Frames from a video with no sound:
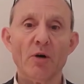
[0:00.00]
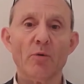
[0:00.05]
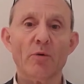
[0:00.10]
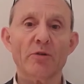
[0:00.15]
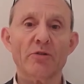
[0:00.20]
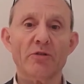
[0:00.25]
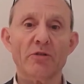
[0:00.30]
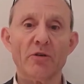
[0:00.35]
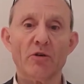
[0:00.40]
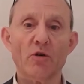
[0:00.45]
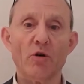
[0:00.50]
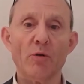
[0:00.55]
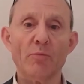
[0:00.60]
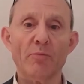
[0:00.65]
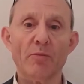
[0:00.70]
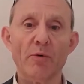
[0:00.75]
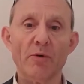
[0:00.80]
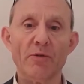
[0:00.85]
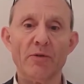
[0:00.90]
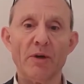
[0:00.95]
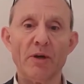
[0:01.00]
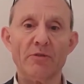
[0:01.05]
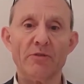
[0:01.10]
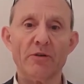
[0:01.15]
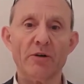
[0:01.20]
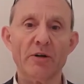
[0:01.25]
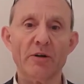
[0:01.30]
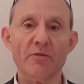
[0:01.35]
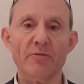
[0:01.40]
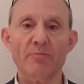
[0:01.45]
which cope with a
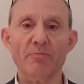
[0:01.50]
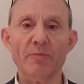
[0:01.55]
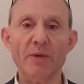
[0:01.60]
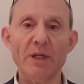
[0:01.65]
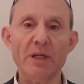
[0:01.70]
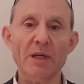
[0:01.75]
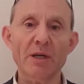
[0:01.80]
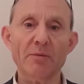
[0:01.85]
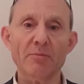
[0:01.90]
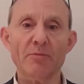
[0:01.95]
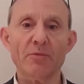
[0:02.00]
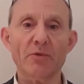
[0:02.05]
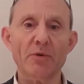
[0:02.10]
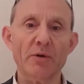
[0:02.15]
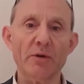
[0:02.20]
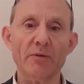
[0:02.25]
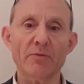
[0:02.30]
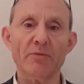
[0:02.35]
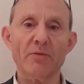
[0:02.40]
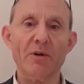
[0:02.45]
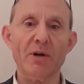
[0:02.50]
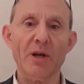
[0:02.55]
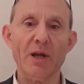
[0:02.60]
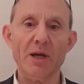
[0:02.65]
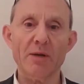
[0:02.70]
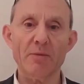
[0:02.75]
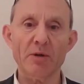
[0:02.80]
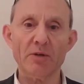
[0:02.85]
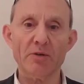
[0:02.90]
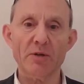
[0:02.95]
sort of medium sort of
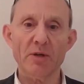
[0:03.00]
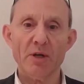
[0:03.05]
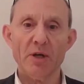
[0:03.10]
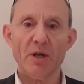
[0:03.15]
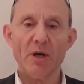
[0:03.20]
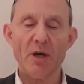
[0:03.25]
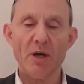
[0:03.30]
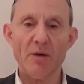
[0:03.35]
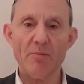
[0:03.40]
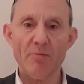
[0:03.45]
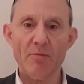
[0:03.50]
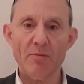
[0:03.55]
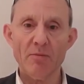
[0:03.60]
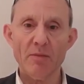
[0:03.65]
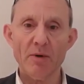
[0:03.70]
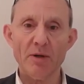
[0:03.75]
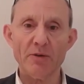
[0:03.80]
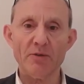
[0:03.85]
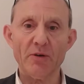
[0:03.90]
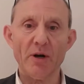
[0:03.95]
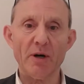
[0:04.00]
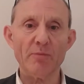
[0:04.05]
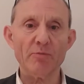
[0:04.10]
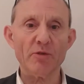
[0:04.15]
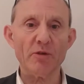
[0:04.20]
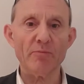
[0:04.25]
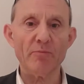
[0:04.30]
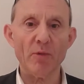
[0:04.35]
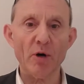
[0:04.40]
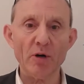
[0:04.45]
climate in terms
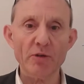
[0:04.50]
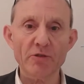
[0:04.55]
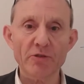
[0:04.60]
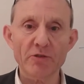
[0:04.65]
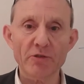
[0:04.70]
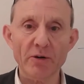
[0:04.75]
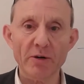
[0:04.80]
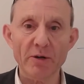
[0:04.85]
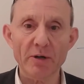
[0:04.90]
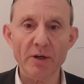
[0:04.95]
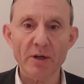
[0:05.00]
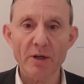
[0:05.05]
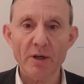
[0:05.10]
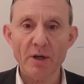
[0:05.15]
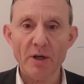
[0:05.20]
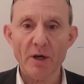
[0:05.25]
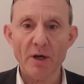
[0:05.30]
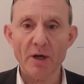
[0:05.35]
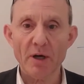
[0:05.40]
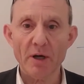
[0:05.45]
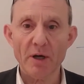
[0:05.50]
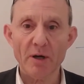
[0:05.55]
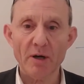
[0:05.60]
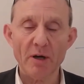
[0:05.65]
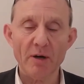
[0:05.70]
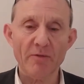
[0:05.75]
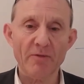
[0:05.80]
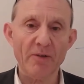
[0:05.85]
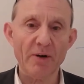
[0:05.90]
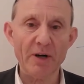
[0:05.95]
of moisture. a
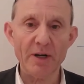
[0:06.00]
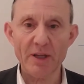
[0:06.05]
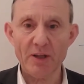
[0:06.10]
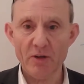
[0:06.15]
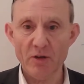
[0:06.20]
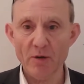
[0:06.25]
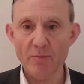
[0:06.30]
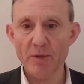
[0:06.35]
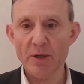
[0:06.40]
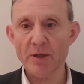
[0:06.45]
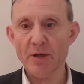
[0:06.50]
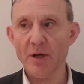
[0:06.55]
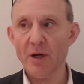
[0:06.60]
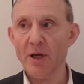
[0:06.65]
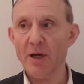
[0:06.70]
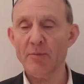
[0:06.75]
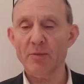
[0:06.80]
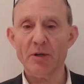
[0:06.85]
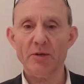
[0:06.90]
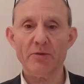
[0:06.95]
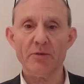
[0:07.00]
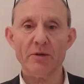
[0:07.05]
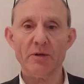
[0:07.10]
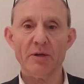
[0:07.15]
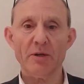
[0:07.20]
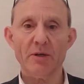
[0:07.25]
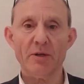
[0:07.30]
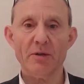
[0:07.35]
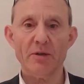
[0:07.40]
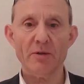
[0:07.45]
fairly humid climate
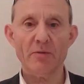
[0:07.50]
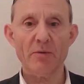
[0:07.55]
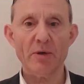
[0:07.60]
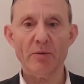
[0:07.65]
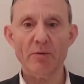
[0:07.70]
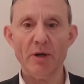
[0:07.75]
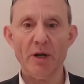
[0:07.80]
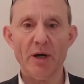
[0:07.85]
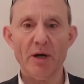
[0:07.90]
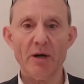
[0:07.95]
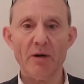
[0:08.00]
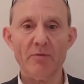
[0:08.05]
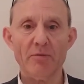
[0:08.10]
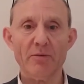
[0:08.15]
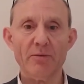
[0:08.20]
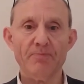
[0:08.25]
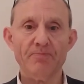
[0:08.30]
that we would have